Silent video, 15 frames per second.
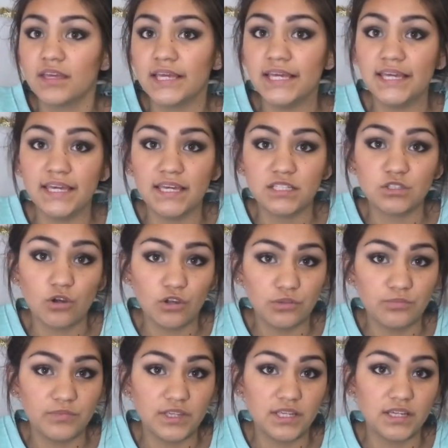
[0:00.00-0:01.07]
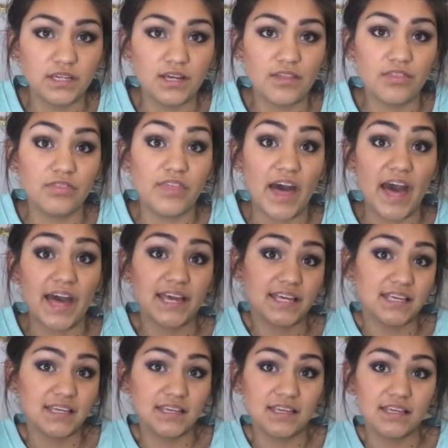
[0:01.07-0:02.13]
He told me that
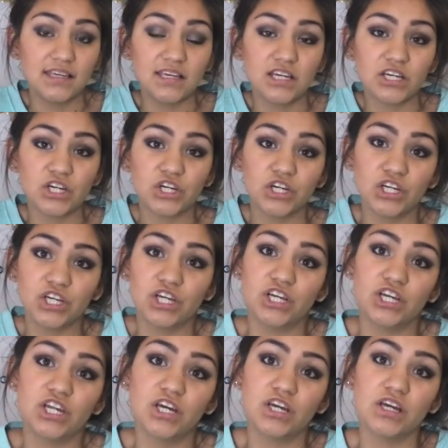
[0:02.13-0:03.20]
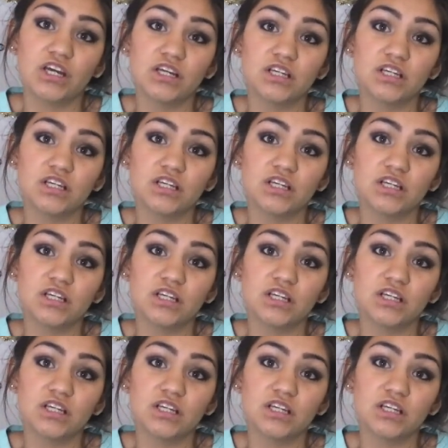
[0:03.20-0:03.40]
he could